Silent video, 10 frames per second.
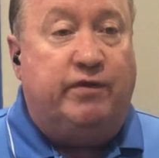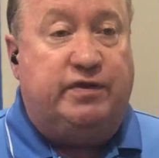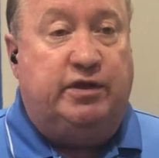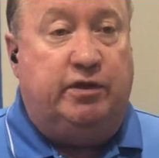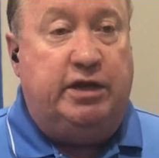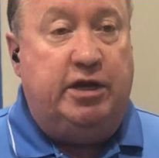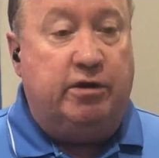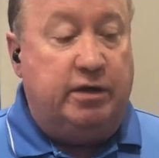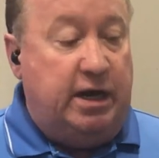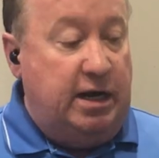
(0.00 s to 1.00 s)
facility here
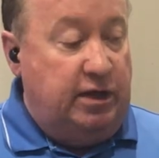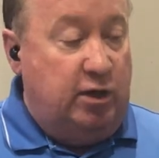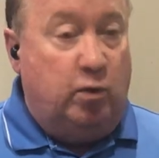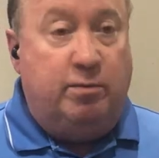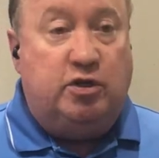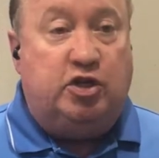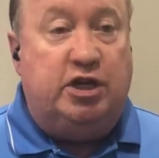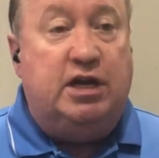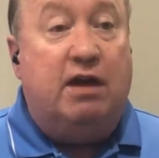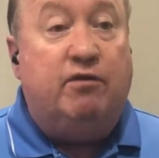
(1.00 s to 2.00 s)
in Dayton, and then we
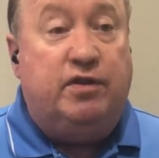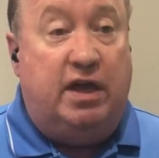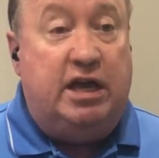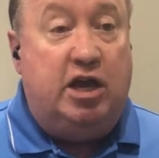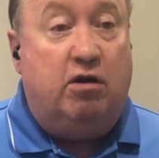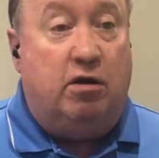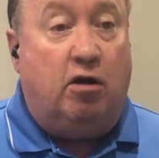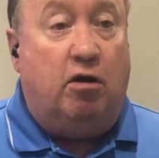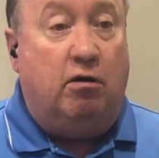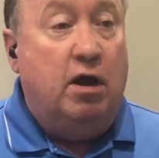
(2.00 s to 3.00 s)
machine everything here at
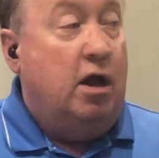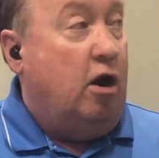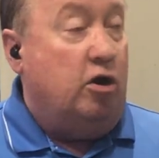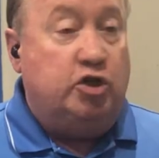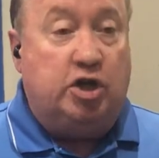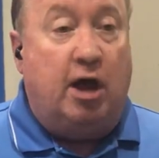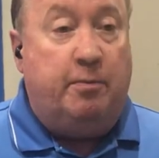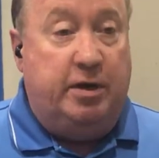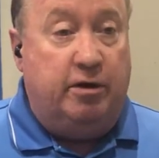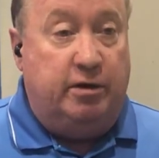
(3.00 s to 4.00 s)
our
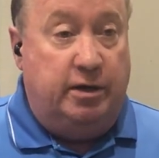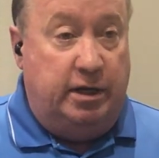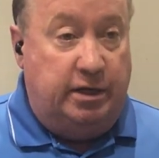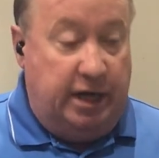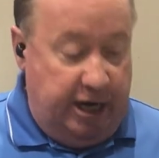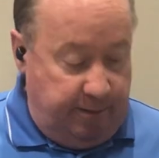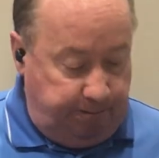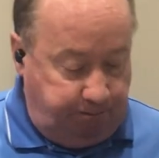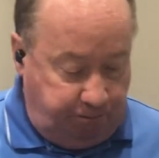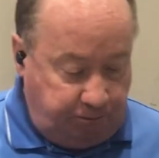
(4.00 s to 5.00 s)
shop here in Dayton.
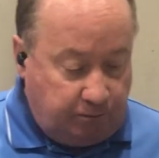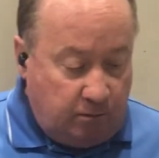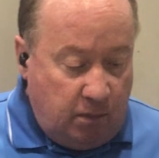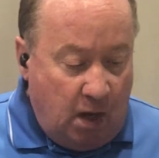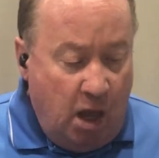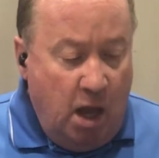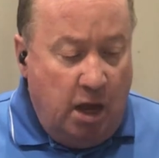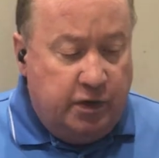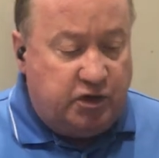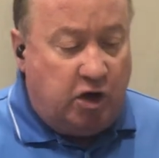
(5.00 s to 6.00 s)

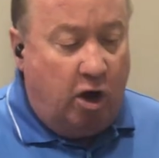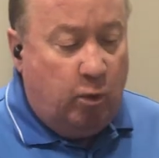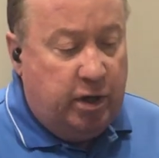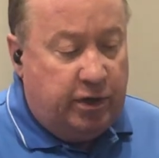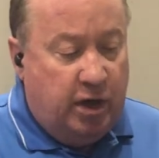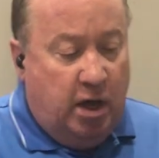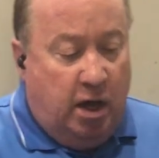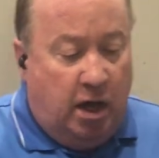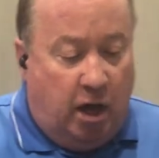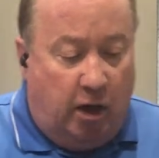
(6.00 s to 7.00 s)
To start with,
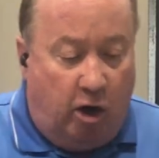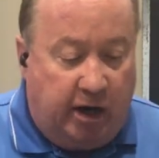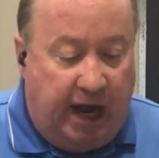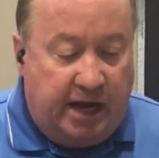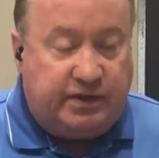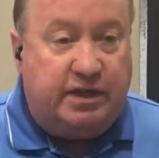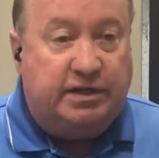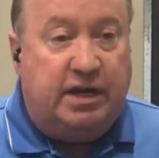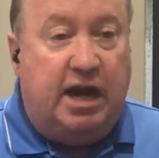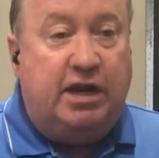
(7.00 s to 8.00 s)
our casting
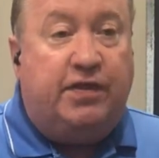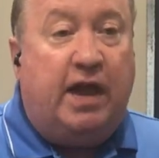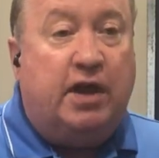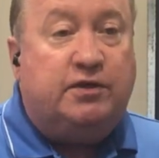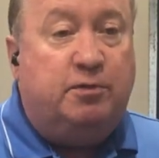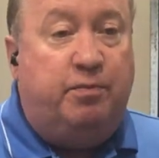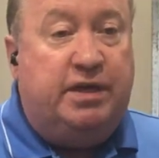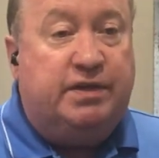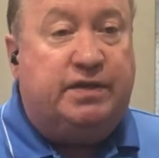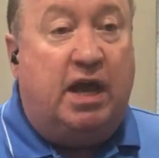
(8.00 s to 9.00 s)
is an 80,000
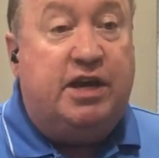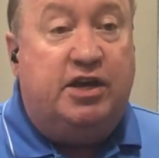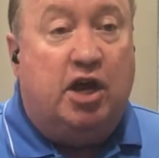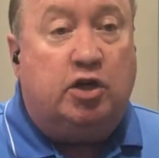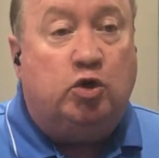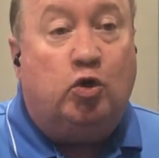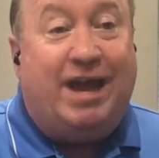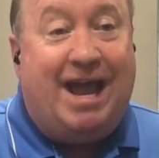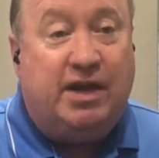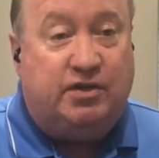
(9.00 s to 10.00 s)
PSI ductile
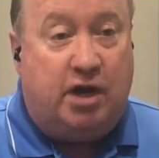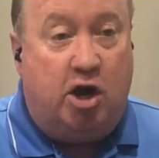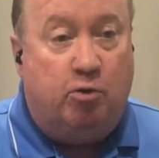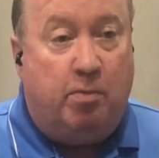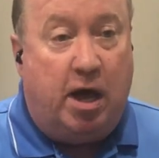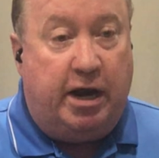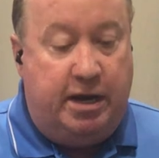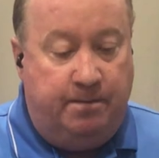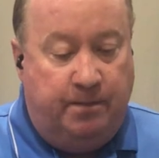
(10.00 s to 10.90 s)
cast iron body,